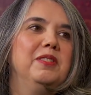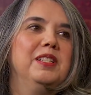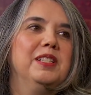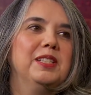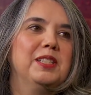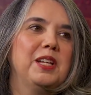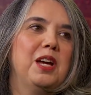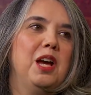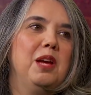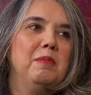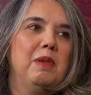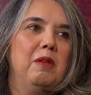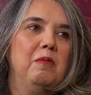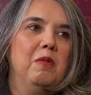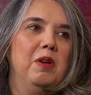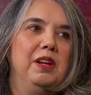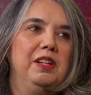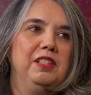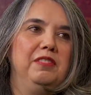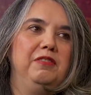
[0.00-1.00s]
this time I
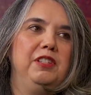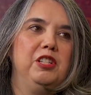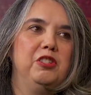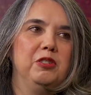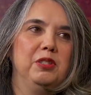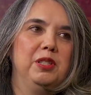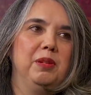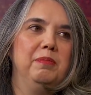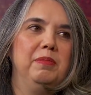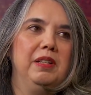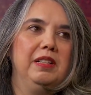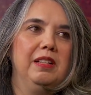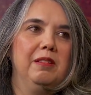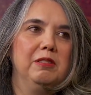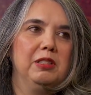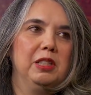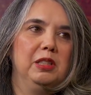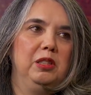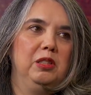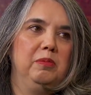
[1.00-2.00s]
wanted to feature something that
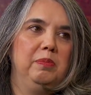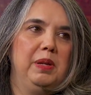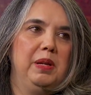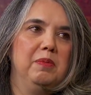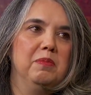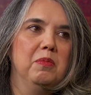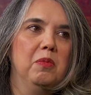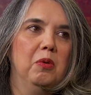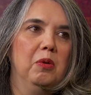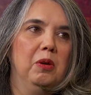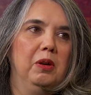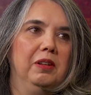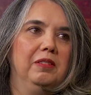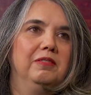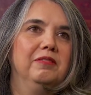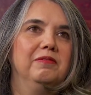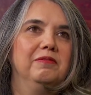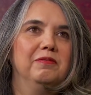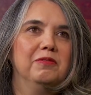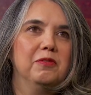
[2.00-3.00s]
was a little bit more
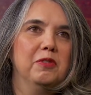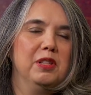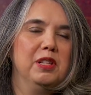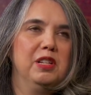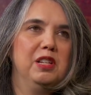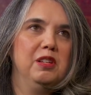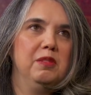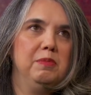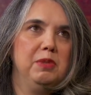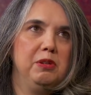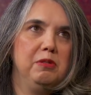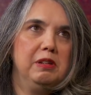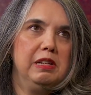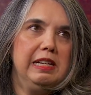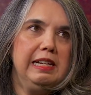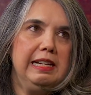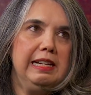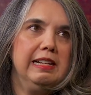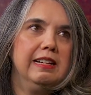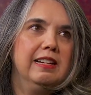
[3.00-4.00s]
for the
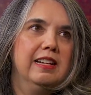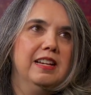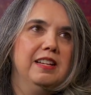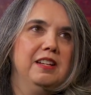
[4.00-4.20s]
community,